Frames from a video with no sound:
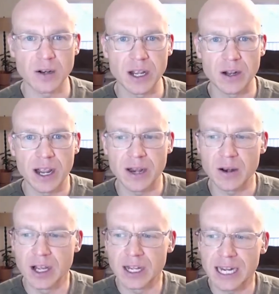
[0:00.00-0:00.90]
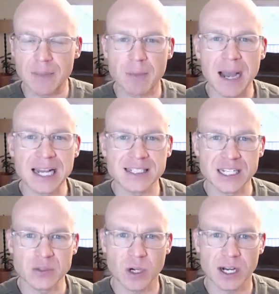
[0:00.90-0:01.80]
and, and Gabor Mate's work.